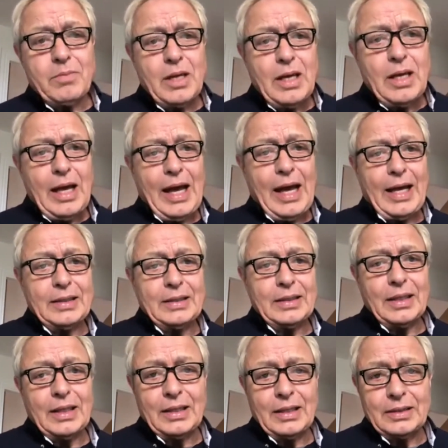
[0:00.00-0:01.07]
and
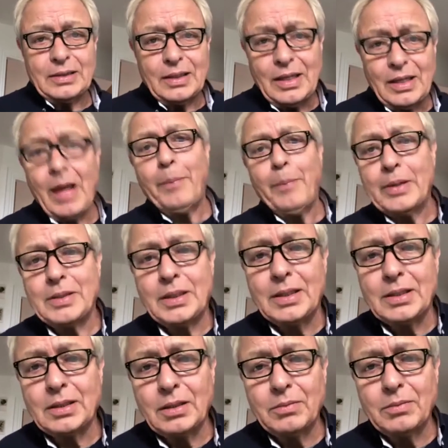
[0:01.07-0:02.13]
that the
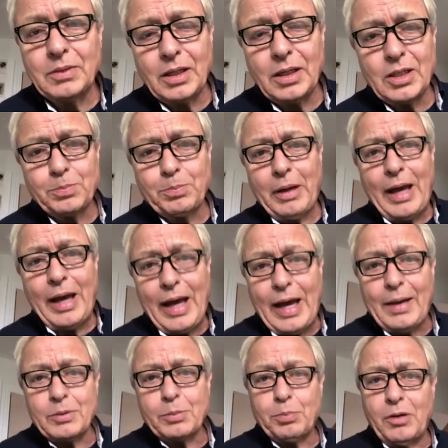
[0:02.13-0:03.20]
nepotism that has
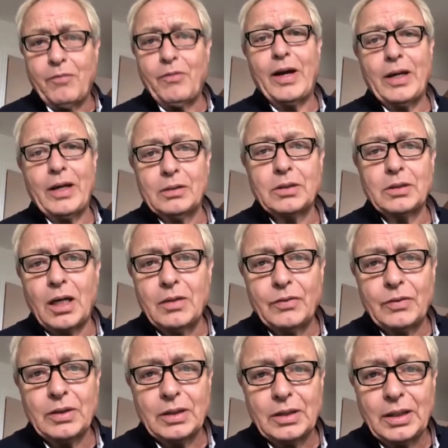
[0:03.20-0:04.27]
perhaps prevailed over
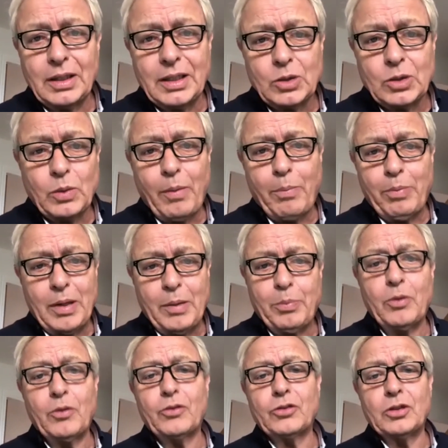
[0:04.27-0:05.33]
the years, where
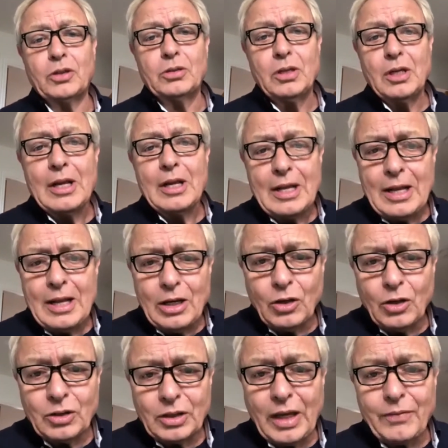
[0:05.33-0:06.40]
people through
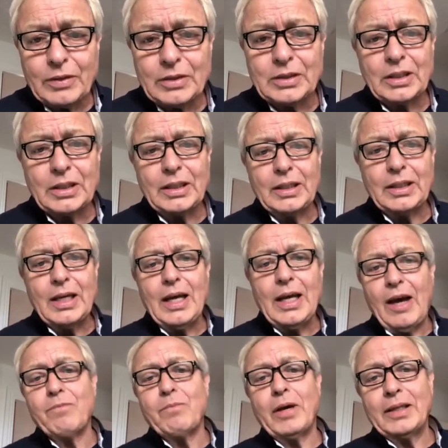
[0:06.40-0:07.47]
longevity
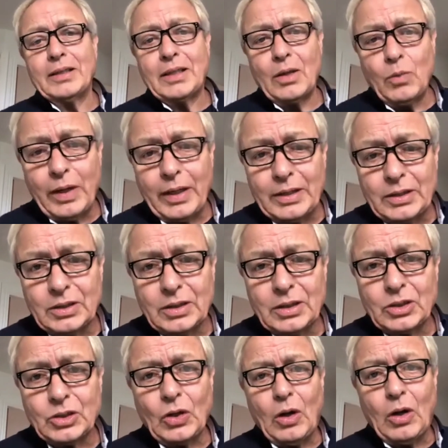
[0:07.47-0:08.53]
have made their way to the
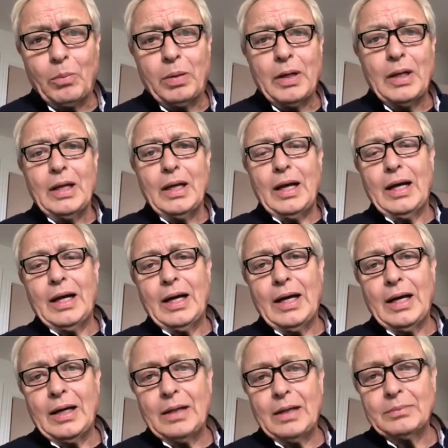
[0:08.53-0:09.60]
top,
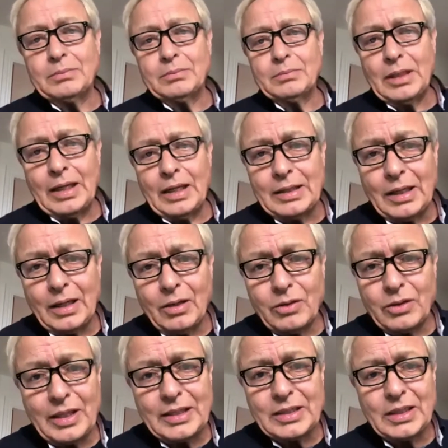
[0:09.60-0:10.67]
you know,
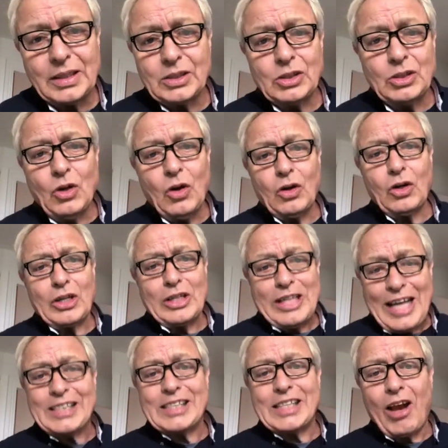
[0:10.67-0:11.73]
this is not
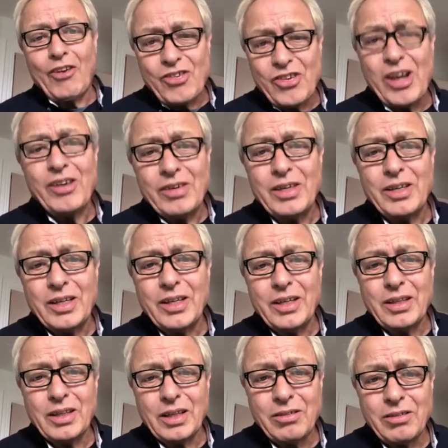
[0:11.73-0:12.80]
necessarily the
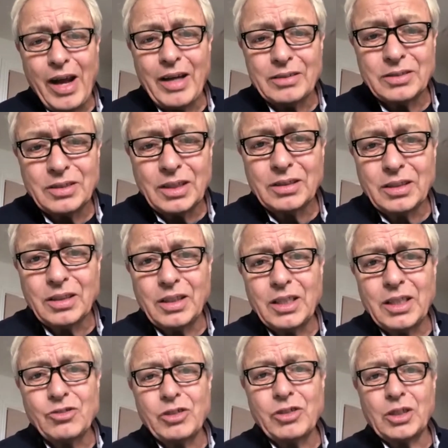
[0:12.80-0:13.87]
grounding that is
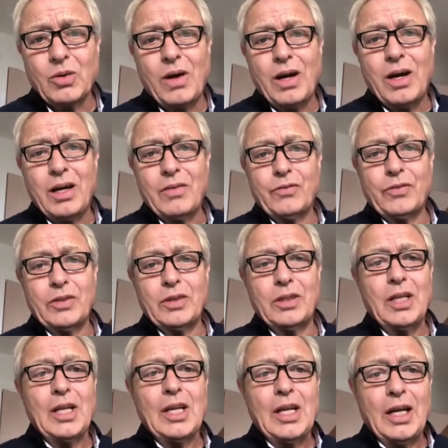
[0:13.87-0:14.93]
required for
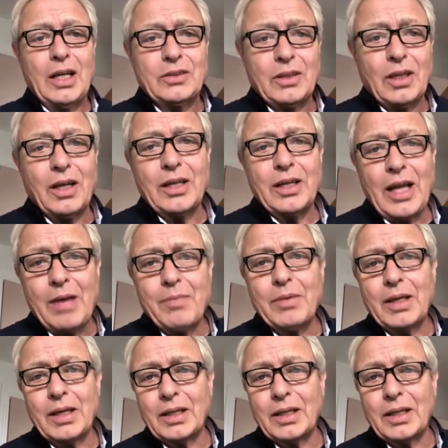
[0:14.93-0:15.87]
a dynamic